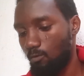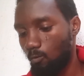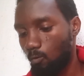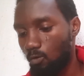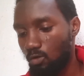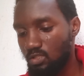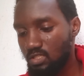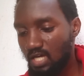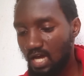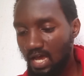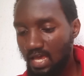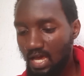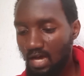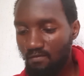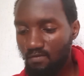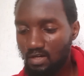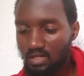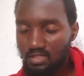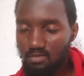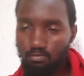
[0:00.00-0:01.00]
what I have
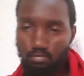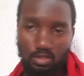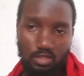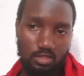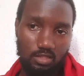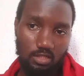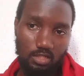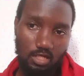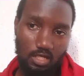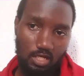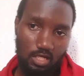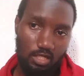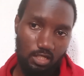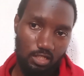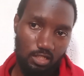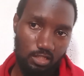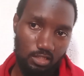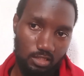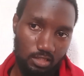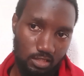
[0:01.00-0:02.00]
explained
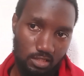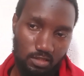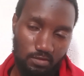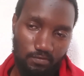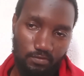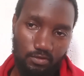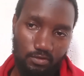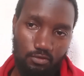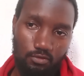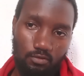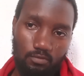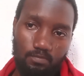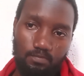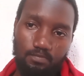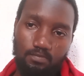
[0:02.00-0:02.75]
in this video.